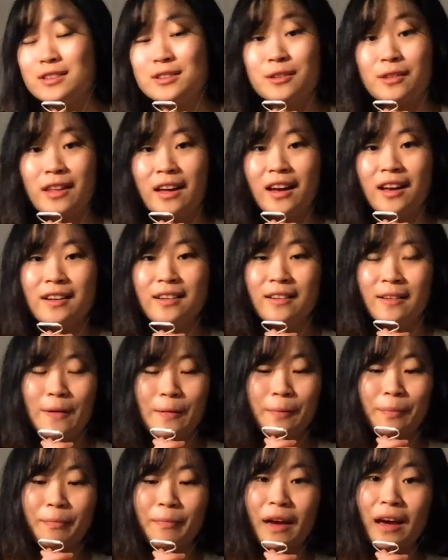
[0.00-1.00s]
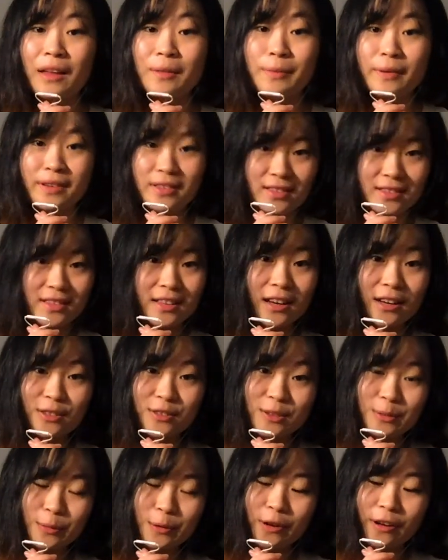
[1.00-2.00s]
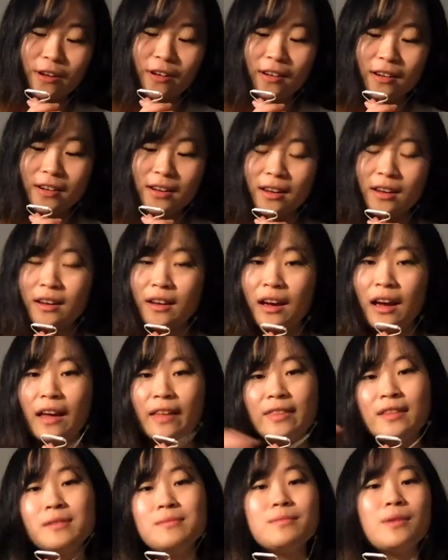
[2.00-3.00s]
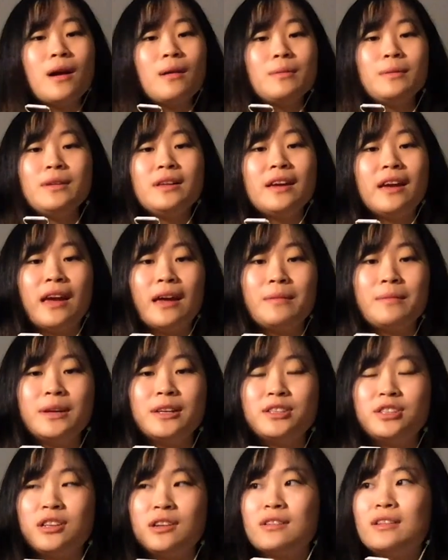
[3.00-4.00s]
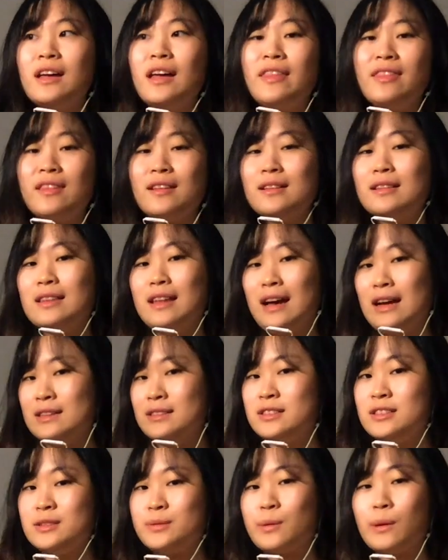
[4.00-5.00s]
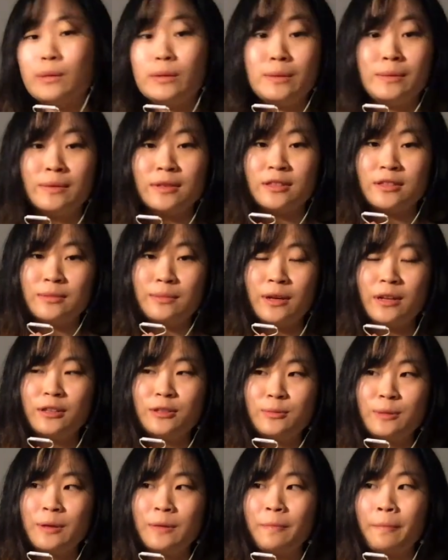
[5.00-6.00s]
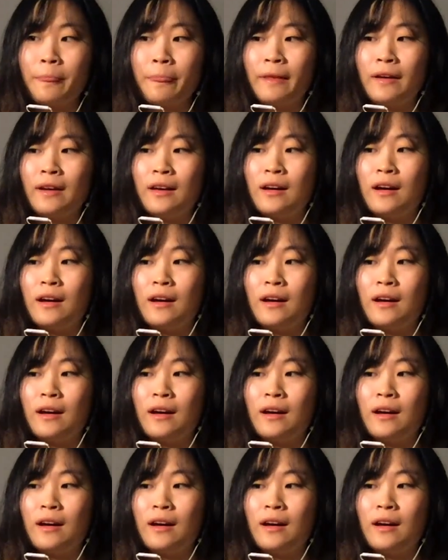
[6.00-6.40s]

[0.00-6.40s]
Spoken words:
So that, math because it's actually pretty hard, and then probably Chem HL, and then lastly is probably business management.